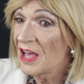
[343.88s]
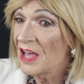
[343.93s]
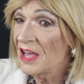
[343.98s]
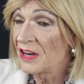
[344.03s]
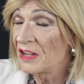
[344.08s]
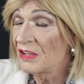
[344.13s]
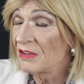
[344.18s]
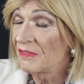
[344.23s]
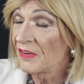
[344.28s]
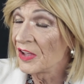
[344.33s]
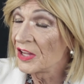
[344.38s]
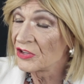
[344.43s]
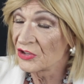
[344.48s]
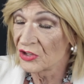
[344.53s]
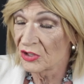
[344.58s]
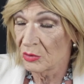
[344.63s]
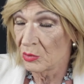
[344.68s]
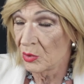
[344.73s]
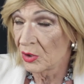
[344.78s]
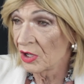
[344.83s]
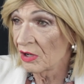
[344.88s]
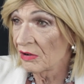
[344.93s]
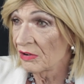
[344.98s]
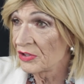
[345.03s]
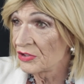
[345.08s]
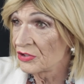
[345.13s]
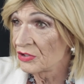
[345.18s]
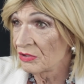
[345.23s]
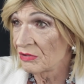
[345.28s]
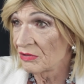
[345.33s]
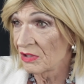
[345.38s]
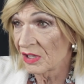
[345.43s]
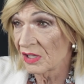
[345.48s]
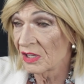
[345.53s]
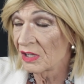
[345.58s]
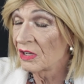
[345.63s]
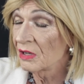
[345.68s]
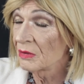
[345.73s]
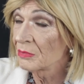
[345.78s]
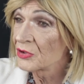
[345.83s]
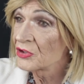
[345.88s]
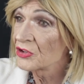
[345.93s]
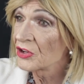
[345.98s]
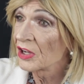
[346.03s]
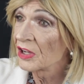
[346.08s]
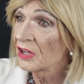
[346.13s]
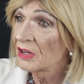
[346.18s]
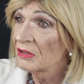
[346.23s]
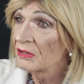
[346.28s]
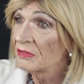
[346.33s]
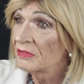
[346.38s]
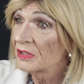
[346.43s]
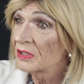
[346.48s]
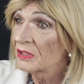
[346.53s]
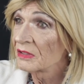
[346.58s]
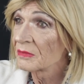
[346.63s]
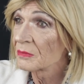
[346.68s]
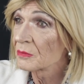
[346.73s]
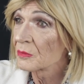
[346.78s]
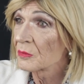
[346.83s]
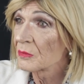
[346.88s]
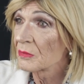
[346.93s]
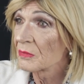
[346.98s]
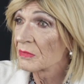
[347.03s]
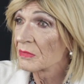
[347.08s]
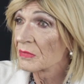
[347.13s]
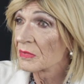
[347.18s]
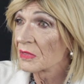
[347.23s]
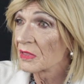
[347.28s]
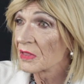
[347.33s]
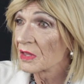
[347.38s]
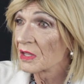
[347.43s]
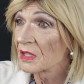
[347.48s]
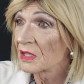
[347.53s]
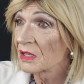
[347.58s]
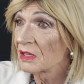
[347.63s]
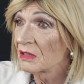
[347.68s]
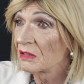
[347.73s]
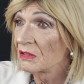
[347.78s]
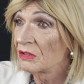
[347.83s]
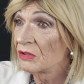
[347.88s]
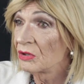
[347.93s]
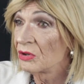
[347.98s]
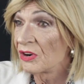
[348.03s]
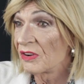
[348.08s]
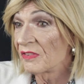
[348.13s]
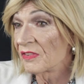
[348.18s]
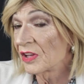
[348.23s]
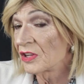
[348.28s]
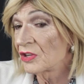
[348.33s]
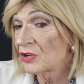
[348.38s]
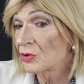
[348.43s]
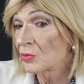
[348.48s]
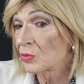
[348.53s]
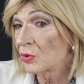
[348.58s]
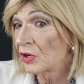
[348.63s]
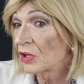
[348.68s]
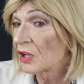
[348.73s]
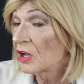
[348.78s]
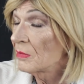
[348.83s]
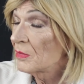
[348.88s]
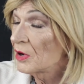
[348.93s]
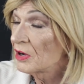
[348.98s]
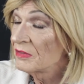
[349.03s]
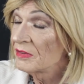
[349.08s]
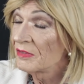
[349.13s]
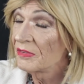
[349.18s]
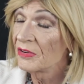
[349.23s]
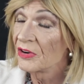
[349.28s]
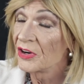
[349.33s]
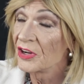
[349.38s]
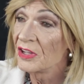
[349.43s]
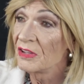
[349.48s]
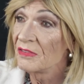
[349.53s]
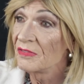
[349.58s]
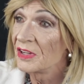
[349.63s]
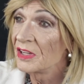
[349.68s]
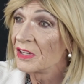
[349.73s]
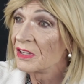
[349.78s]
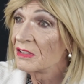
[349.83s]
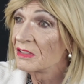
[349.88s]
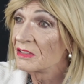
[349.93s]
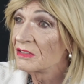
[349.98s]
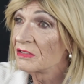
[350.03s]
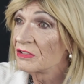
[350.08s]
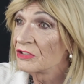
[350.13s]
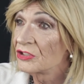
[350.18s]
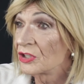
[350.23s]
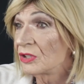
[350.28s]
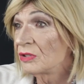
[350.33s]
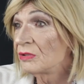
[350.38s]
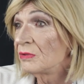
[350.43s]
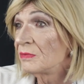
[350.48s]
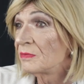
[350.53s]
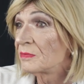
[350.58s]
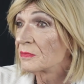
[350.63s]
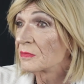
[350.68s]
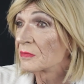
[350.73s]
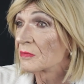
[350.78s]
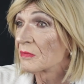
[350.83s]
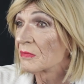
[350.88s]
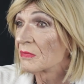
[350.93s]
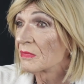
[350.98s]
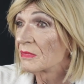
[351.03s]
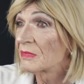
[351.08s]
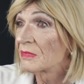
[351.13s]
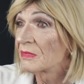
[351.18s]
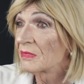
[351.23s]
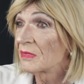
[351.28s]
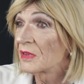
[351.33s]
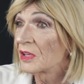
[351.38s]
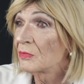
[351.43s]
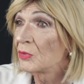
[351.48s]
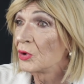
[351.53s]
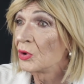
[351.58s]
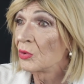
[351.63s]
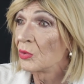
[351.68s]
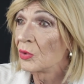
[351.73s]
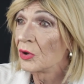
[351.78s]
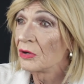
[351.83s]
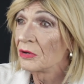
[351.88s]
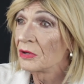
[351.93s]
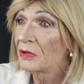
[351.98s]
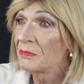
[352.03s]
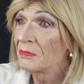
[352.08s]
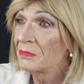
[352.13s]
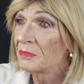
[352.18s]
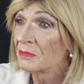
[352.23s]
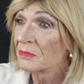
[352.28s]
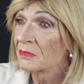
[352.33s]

Any events that we're going to, they can come and stay over. Or if they just want to come over for an evening and chill, they're more than welcome.